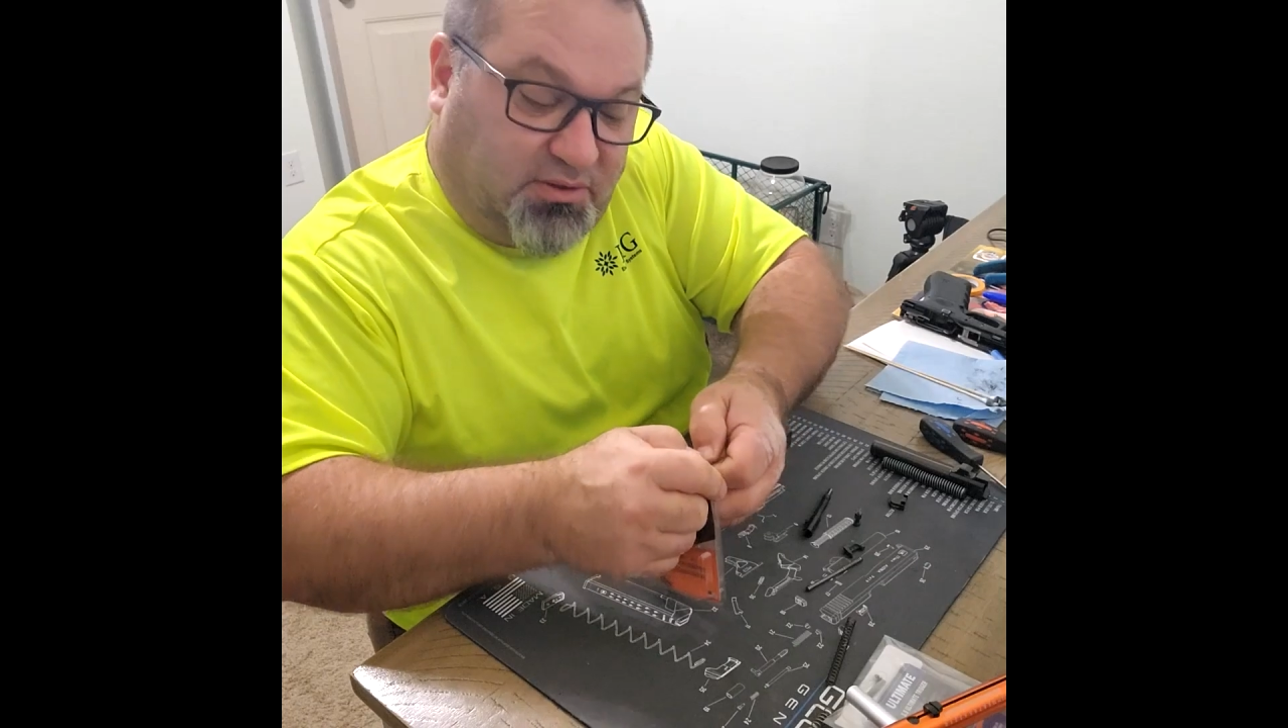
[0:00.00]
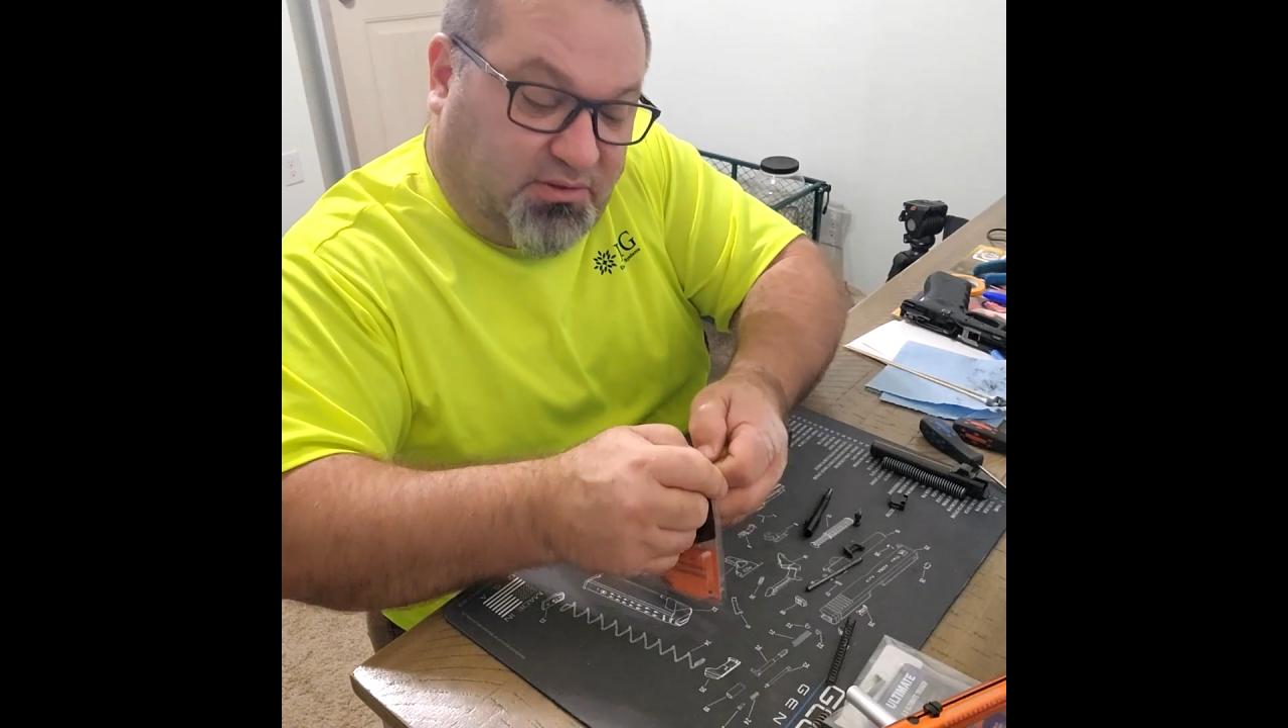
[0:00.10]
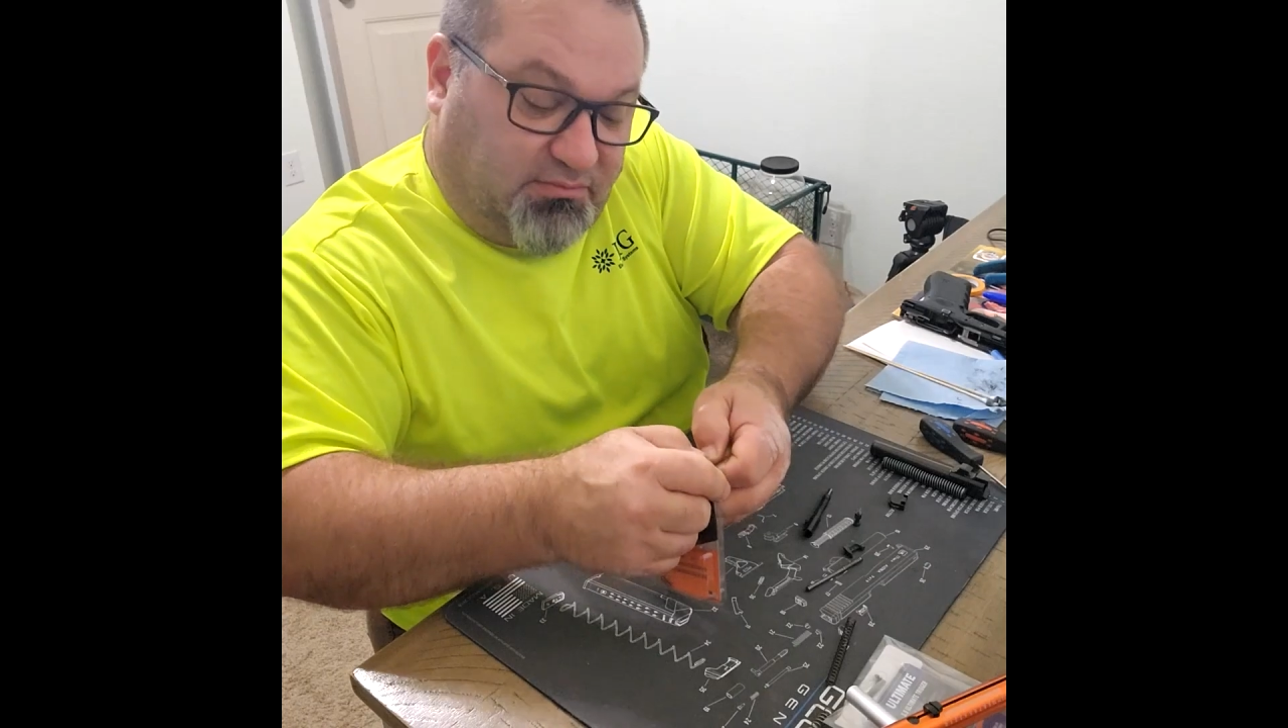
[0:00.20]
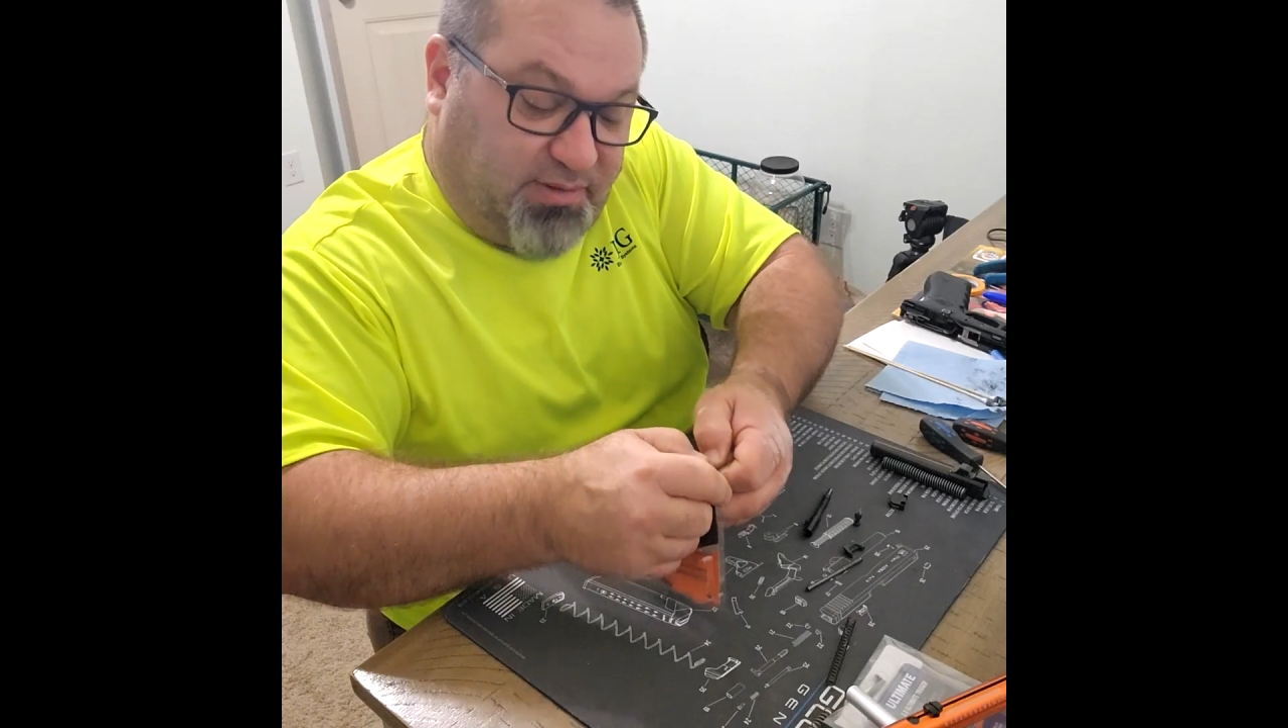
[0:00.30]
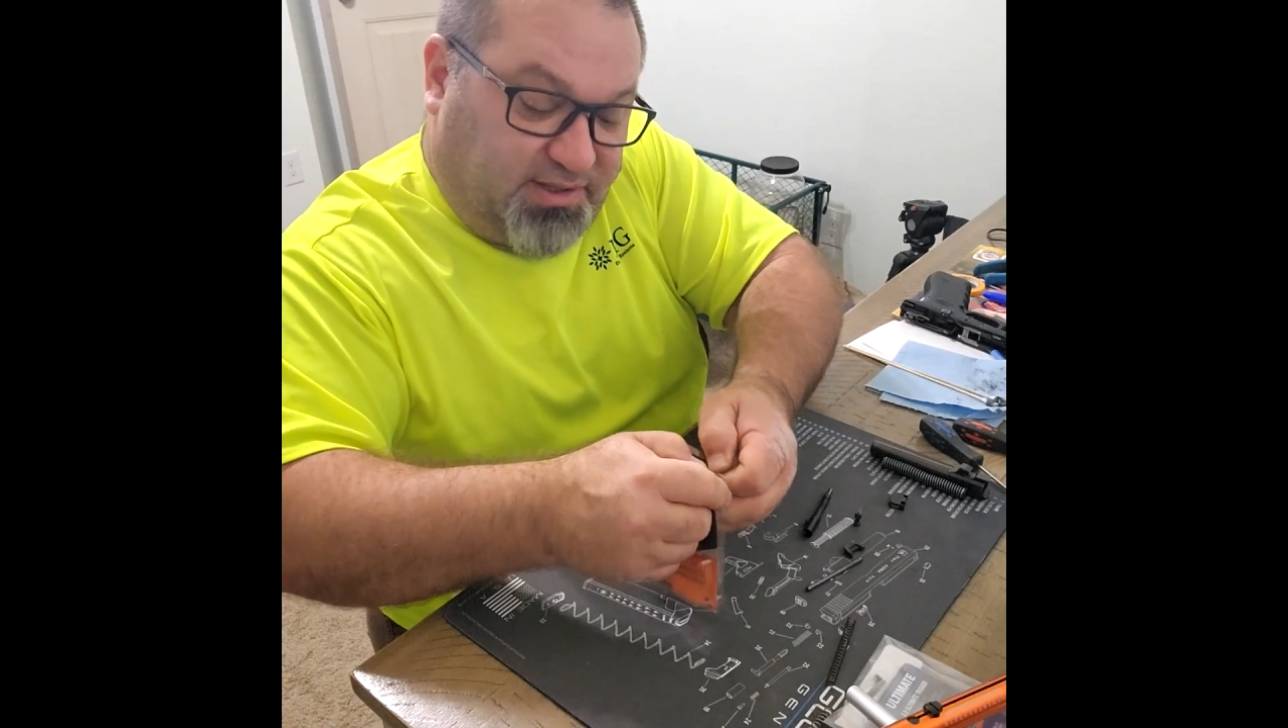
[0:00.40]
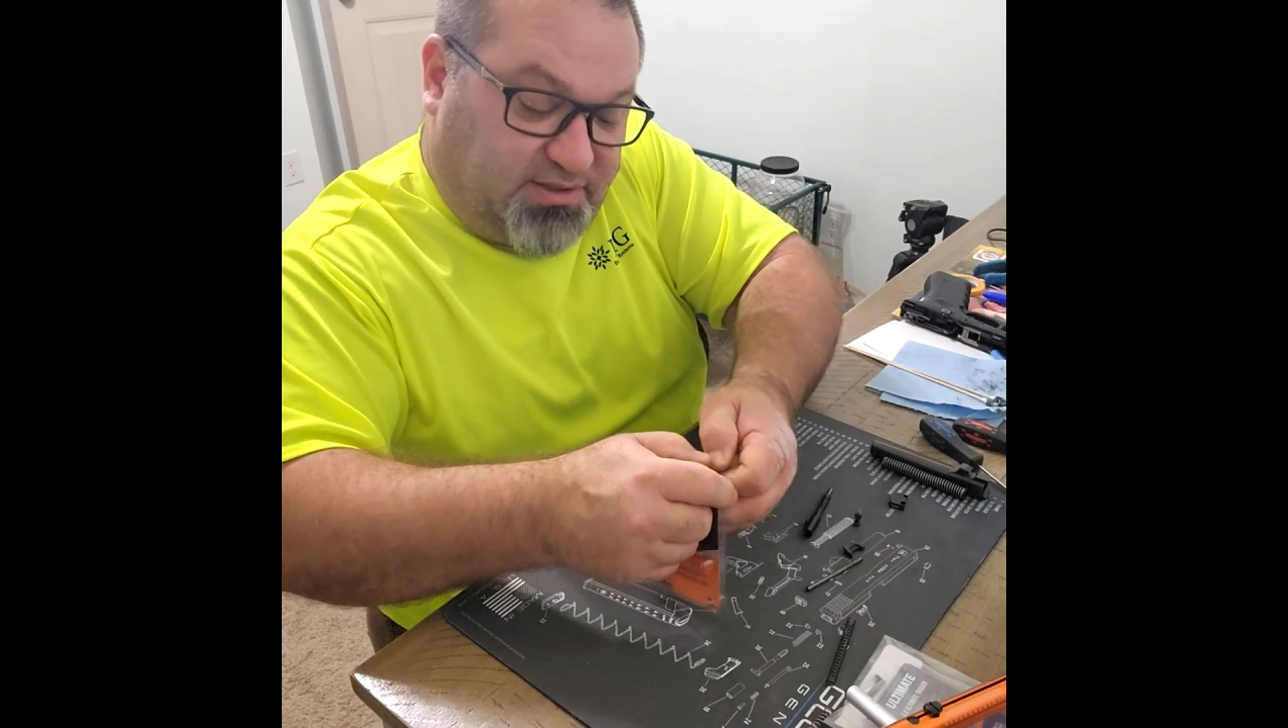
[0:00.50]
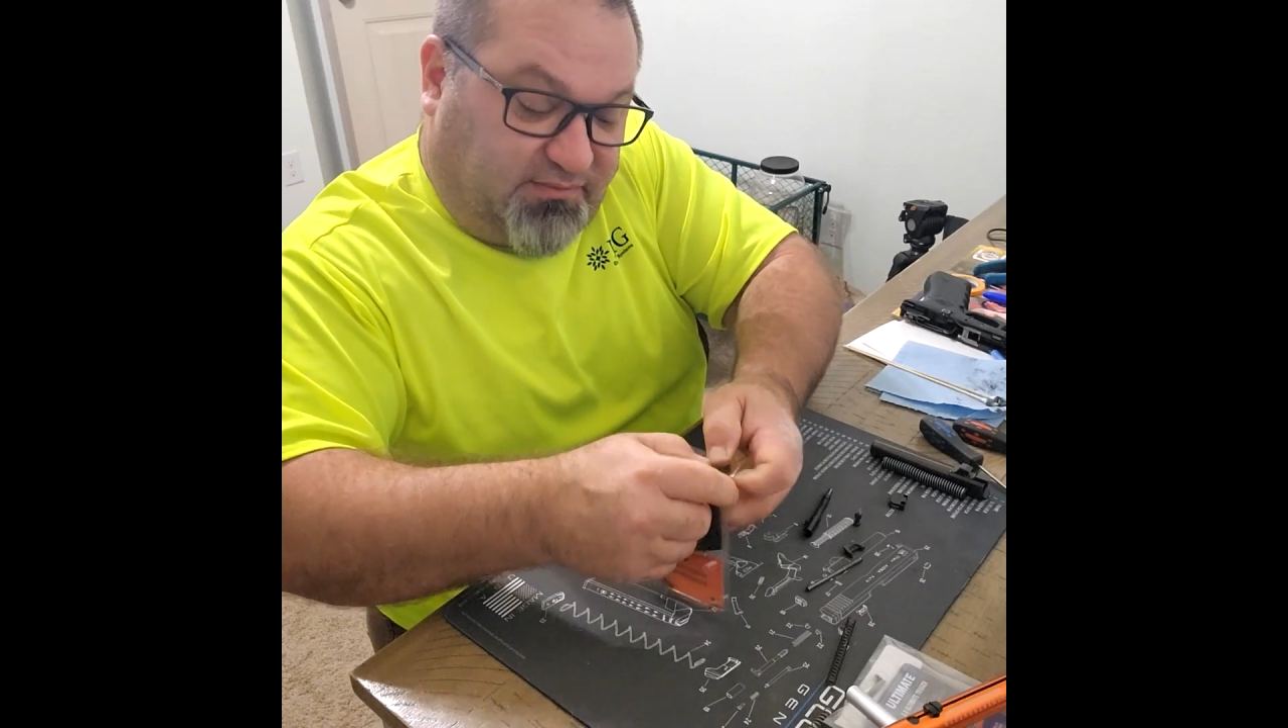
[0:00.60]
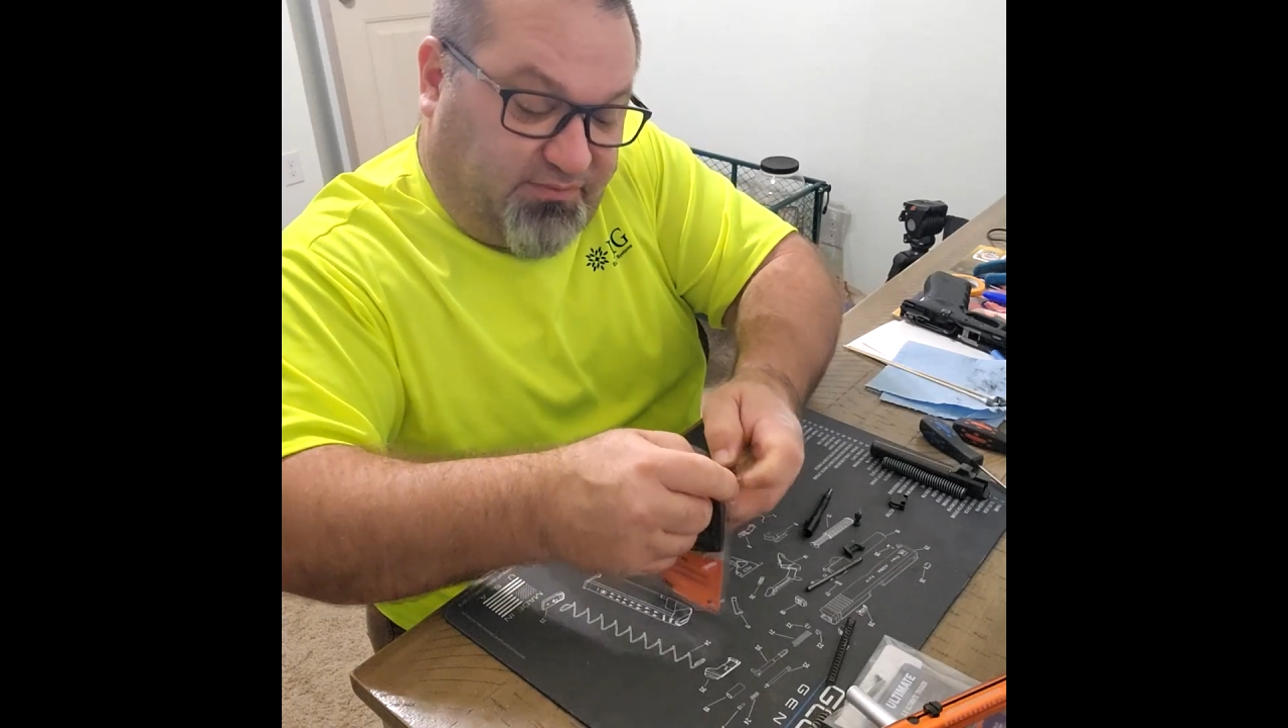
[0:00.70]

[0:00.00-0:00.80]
on basic